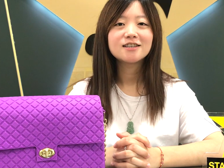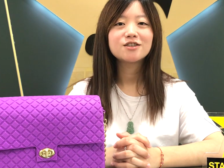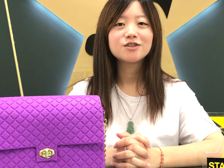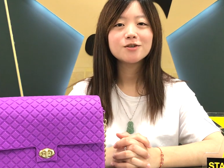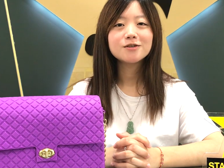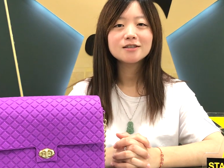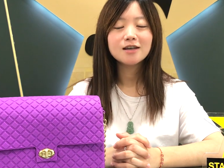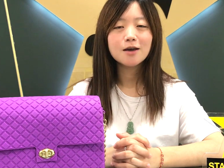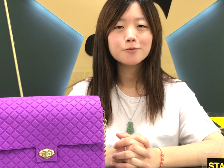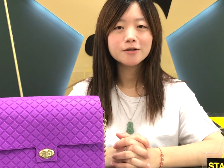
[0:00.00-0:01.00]
essentials,
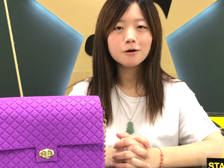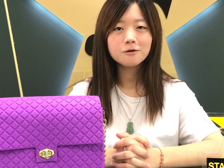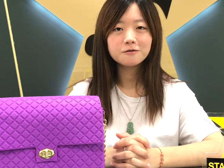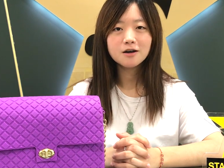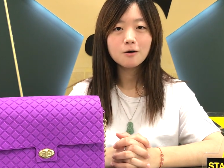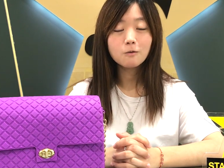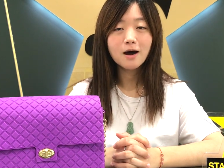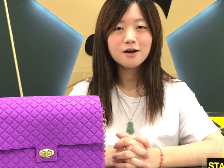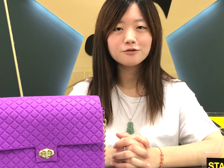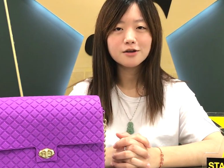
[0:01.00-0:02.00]
and we offer a
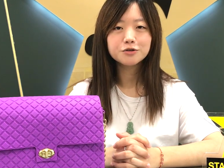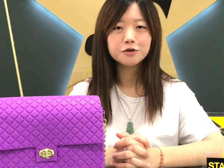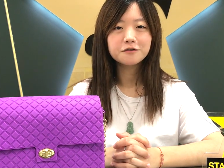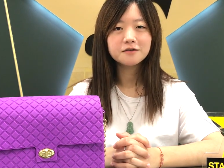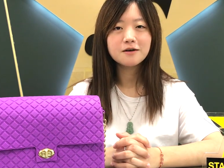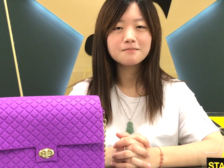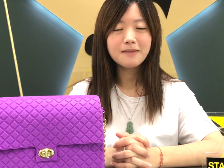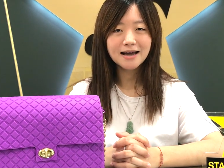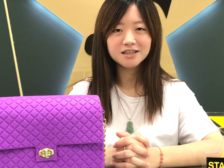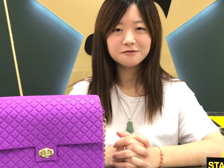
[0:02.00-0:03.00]
wide range of
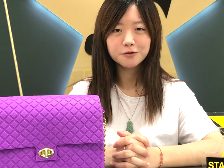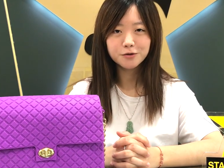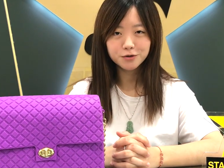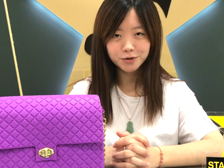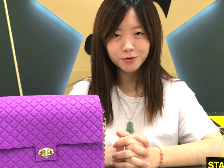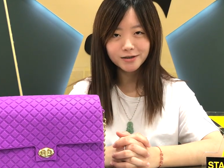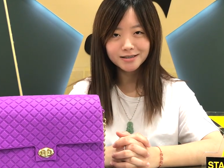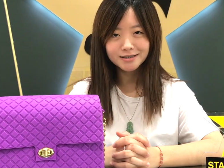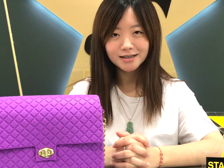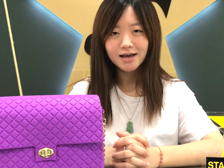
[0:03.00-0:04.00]
different bags for your
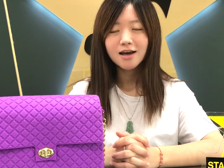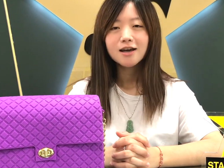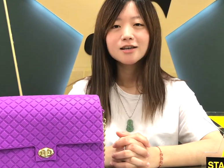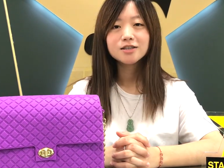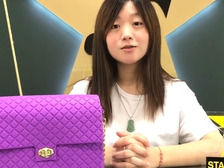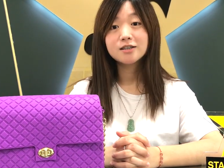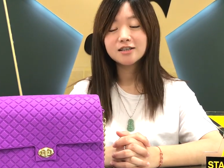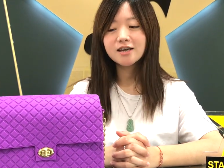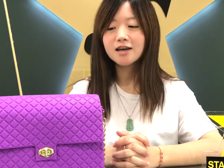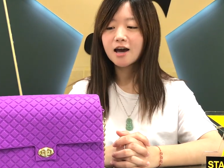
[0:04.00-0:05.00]
choice. So
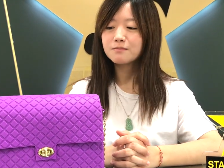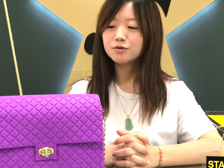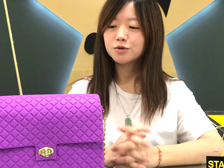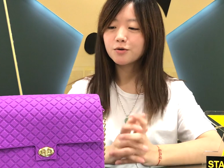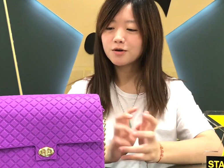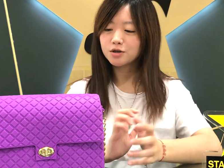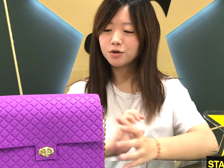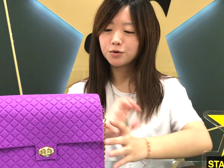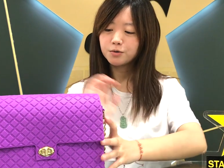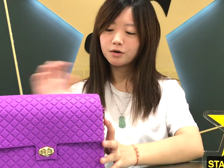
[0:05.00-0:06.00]
today, I'm
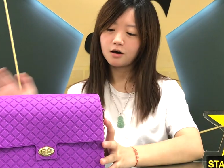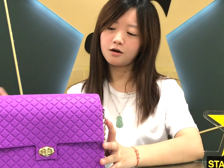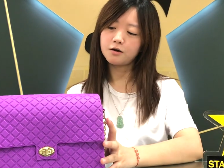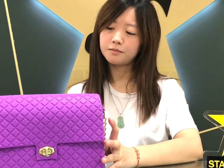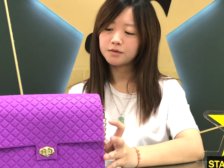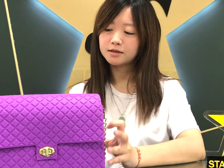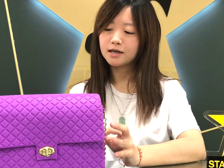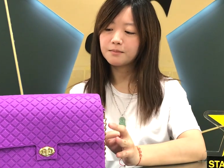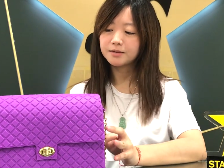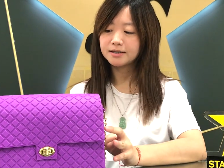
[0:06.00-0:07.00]
showing you
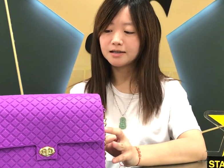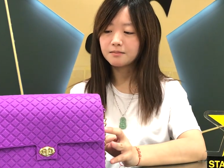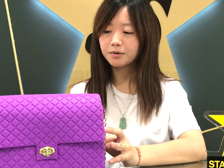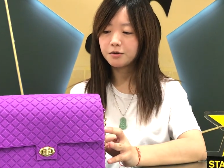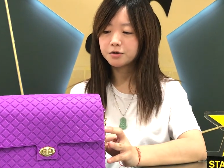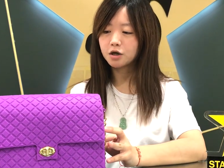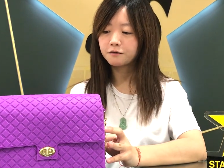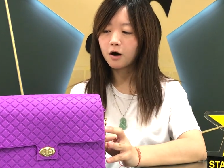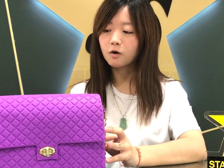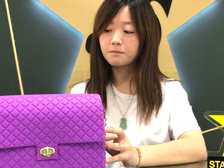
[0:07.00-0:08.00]
some examples
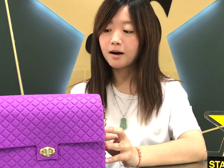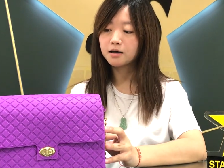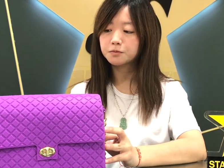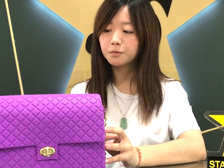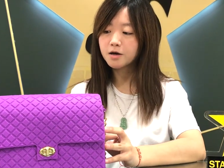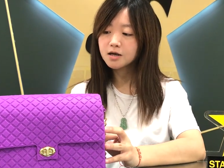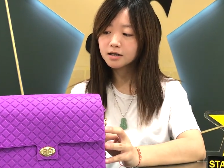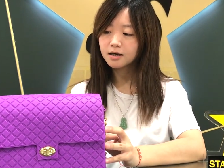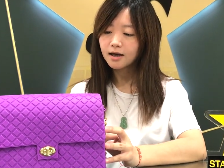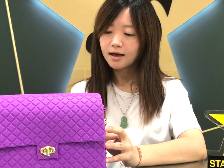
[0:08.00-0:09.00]
of our past
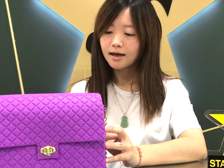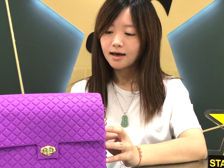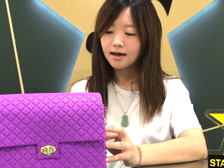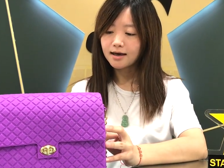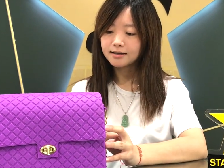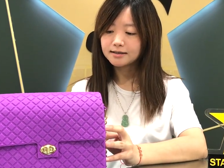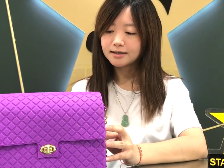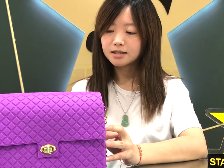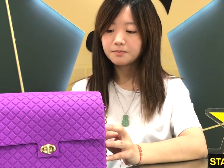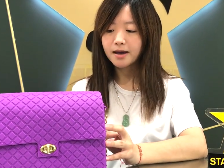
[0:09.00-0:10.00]
work. And
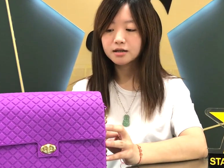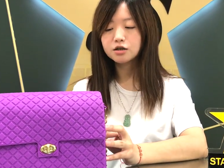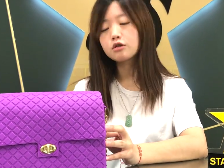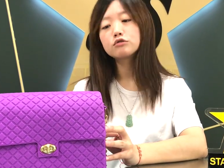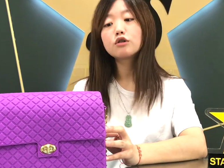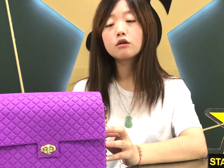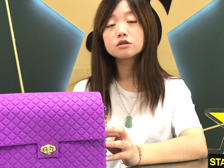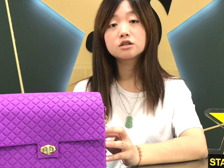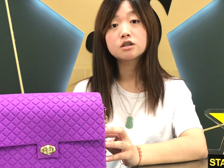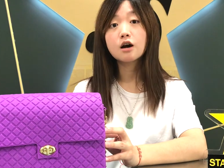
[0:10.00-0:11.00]
these bags are
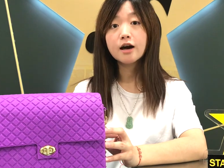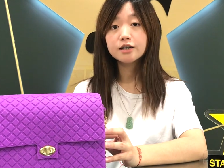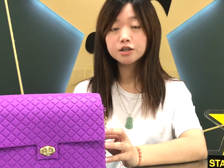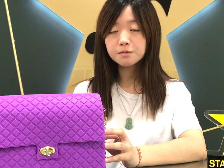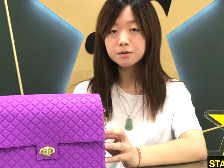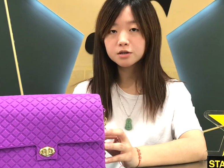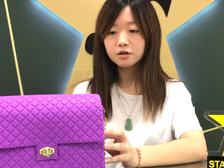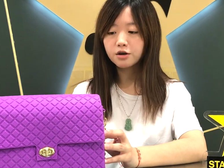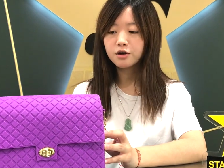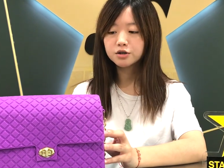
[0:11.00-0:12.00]
not stock
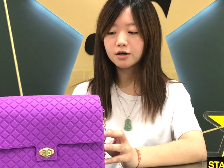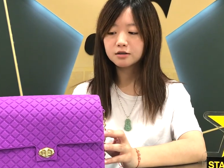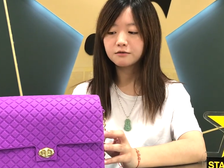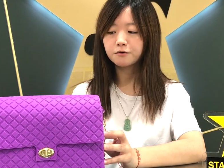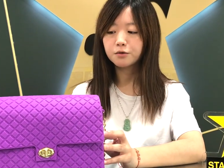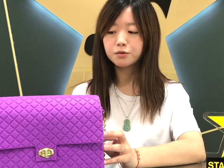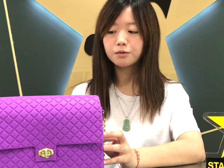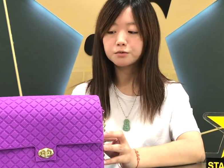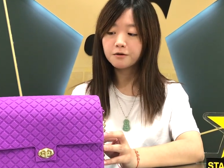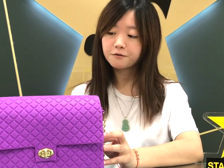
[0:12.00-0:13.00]
items, they are just for
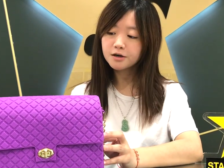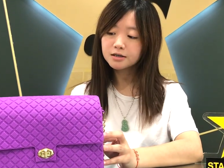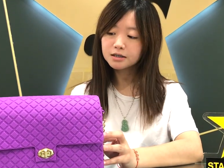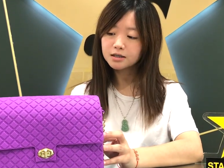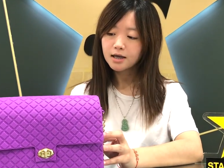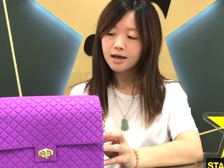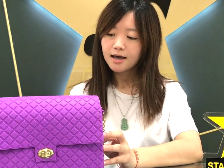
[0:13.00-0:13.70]
your reference.